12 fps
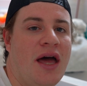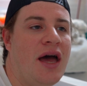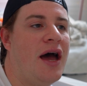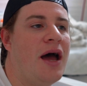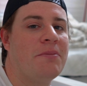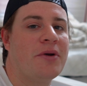
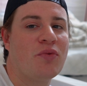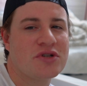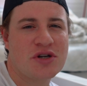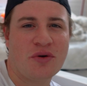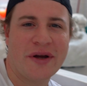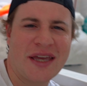But I
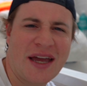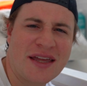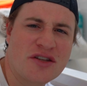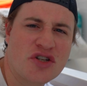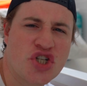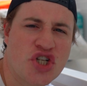wasn't quite
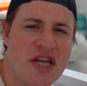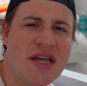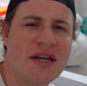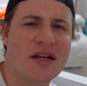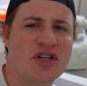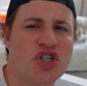getting the
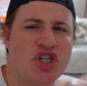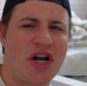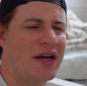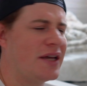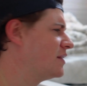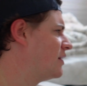sheen and
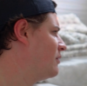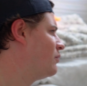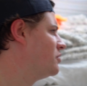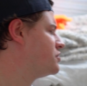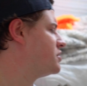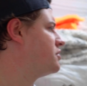shine that I
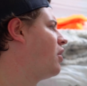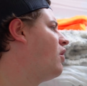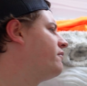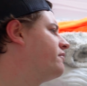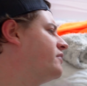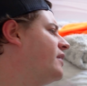wanted
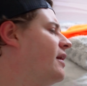off the